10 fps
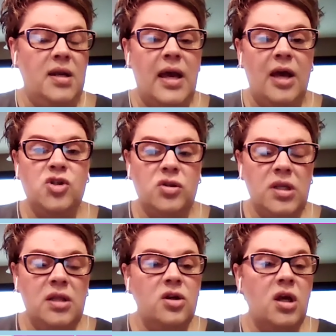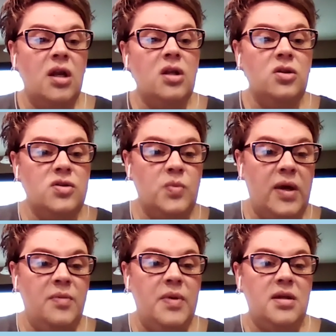Naturally, they're going to lose
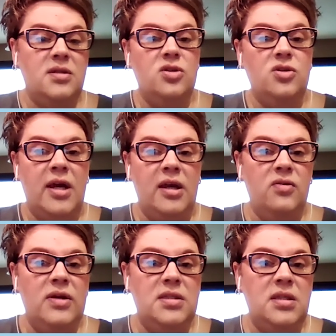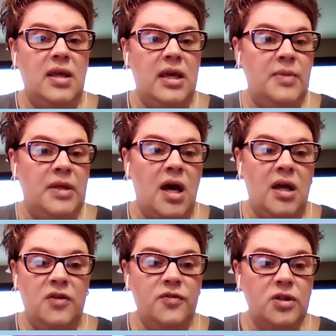weight because they're diuresing the
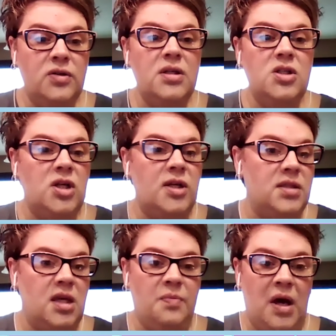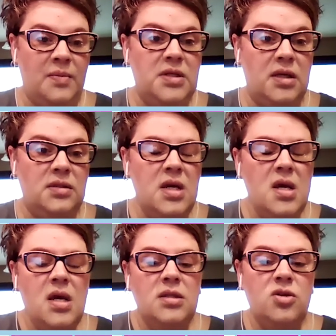amniotic fluid, just like mom does.
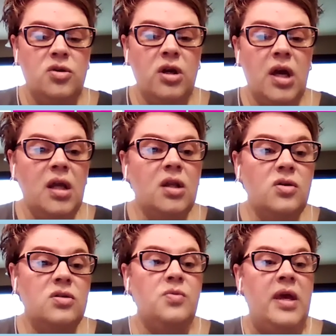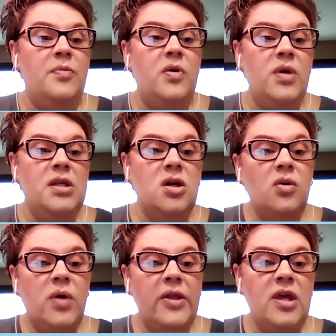So they're going to lose weight, but we don't
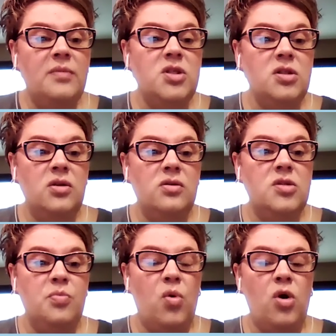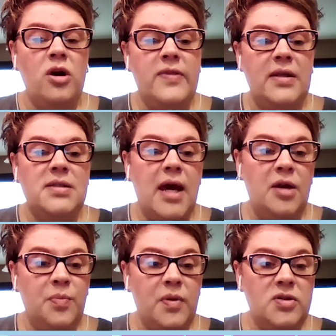want them to lose more than
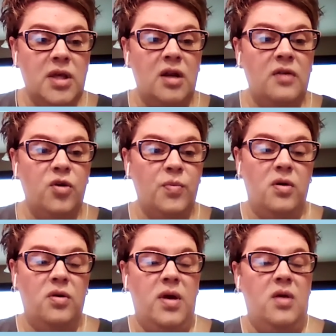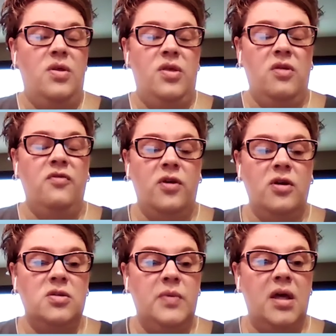10% of their birth weight within the
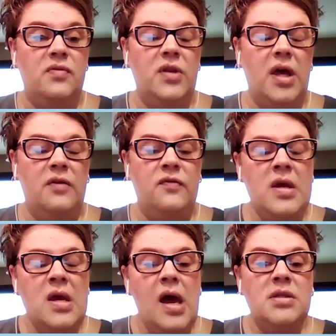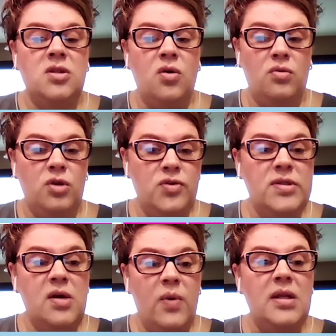first week of life. So
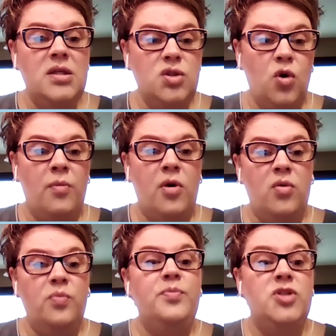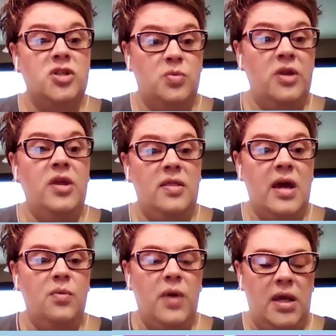losing weight is normal, just within
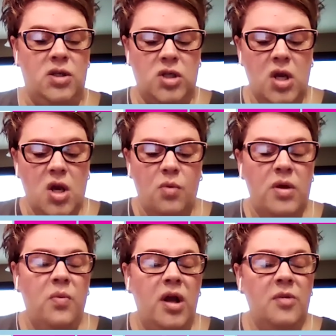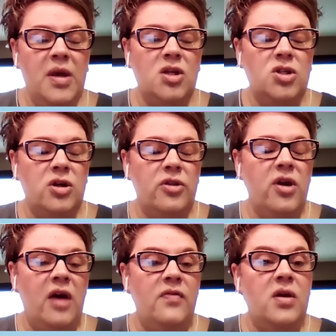that range. We want to make sure they're
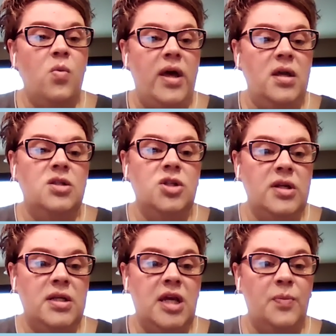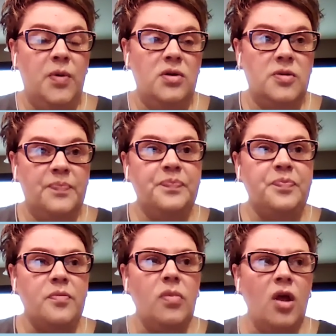having wet and dirty diapers.
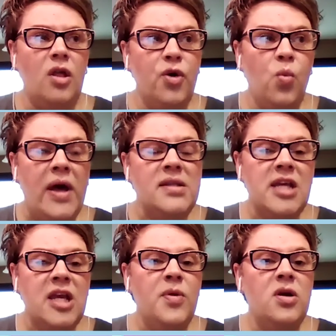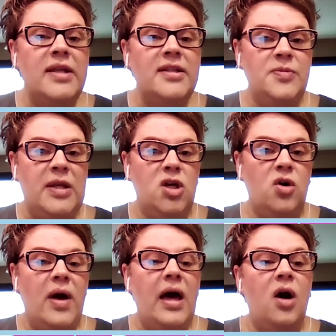The wet diaper lets me know
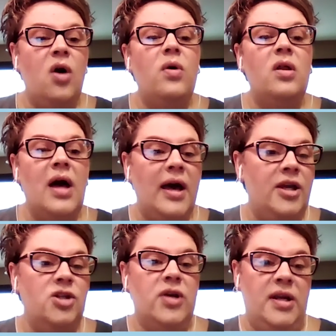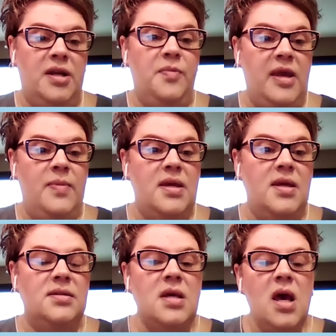how well hydrated a baby is.